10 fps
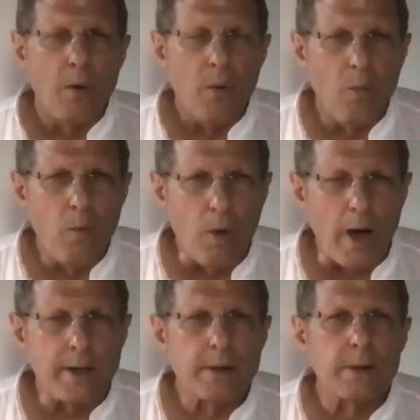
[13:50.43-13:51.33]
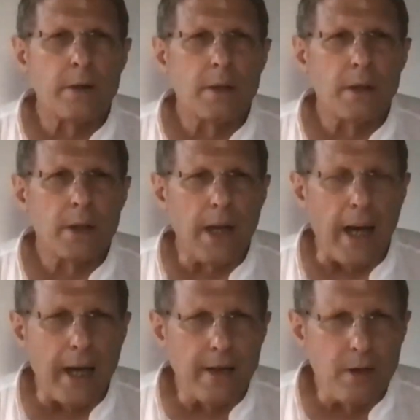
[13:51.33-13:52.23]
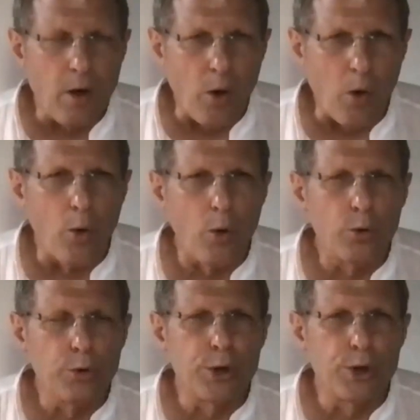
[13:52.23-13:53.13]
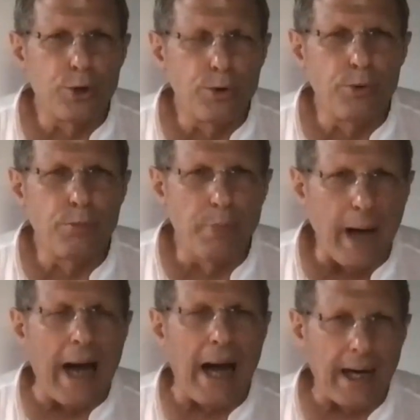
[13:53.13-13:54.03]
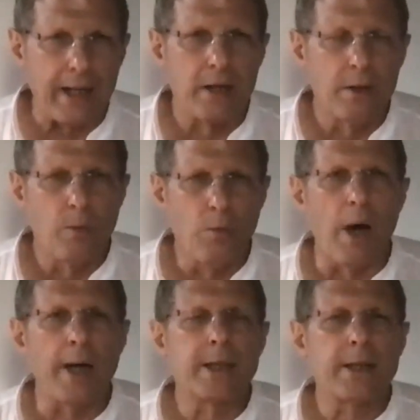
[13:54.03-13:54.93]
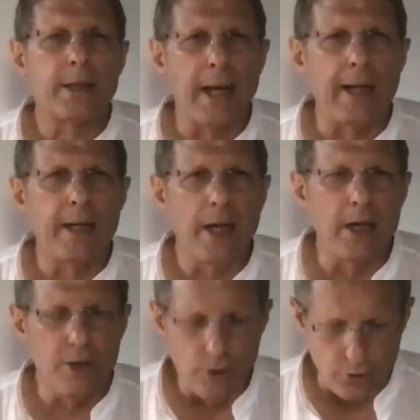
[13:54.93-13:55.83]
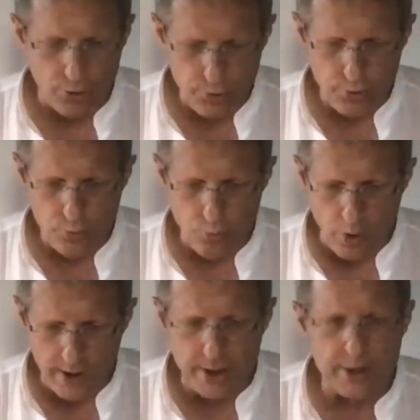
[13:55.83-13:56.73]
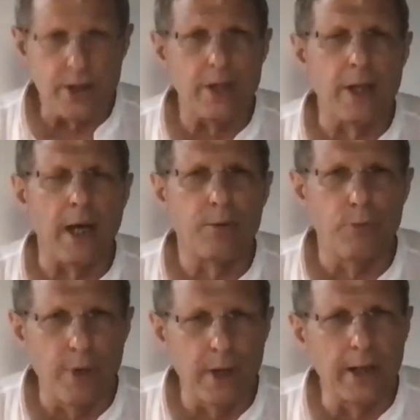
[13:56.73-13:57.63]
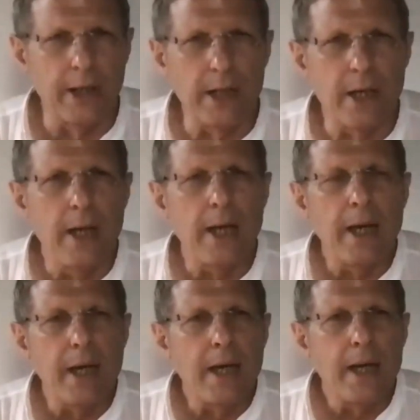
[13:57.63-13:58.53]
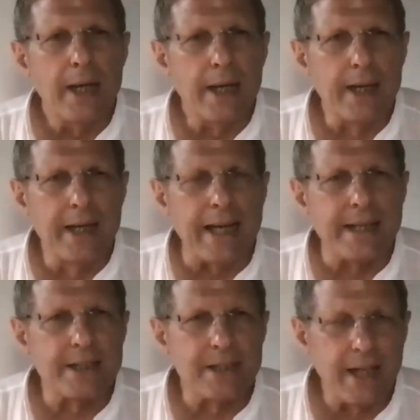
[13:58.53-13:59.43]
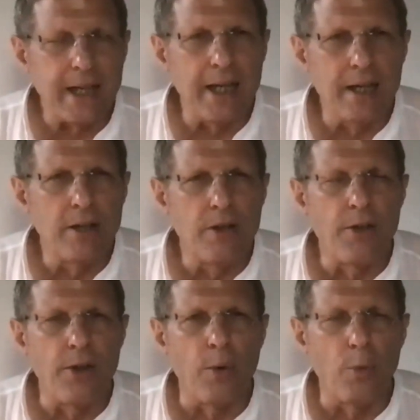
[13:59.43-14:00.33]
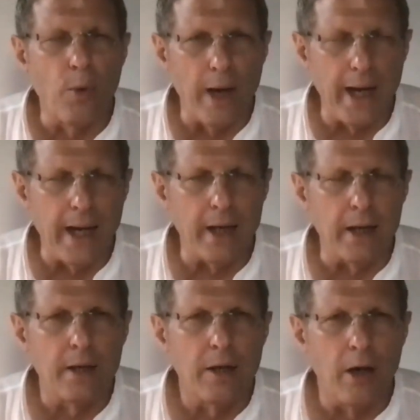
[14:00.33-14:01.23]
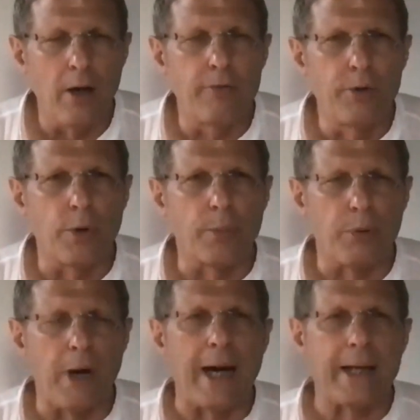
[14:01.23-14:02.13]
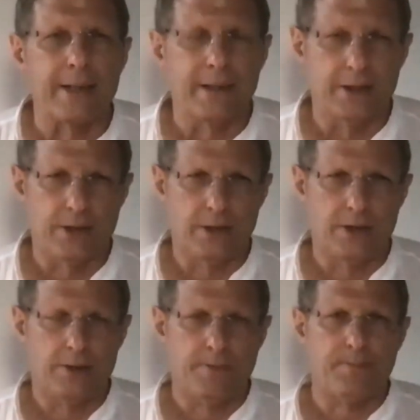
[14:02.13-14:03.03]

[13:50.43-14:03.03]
what can hold you back? What can hinder you? What is it that really gets in the way of your practice?